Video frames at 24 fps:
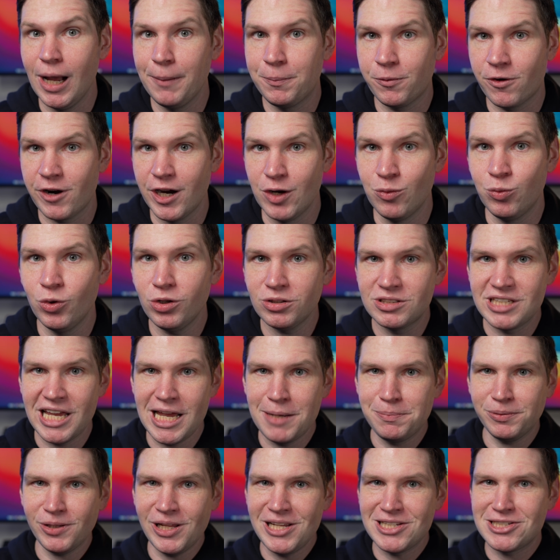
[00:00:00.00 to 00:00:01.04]
upgrade will
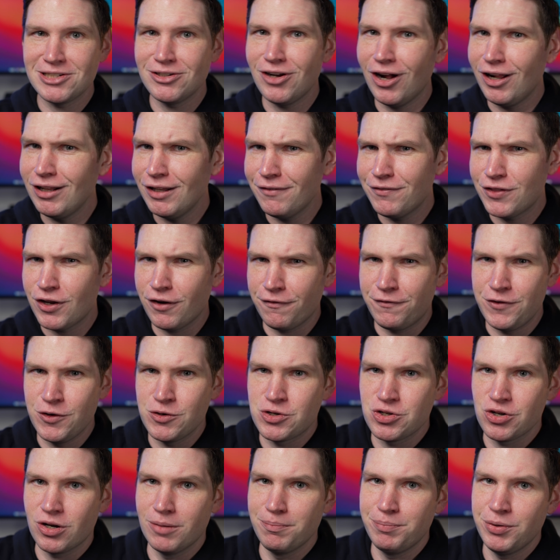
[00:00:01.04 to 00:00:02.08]
take place in all of their
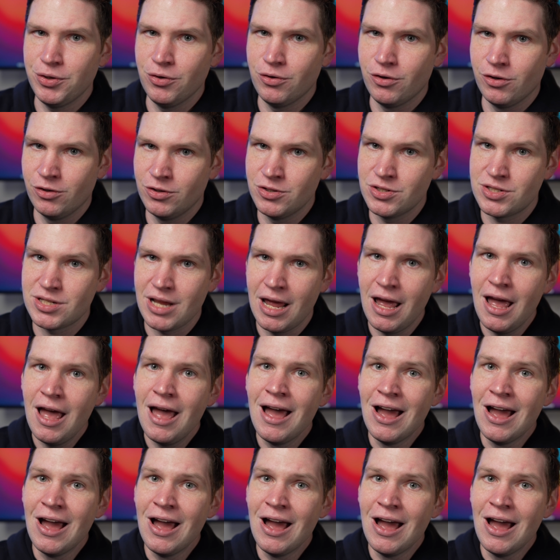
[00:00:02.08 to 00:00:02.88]
future computers,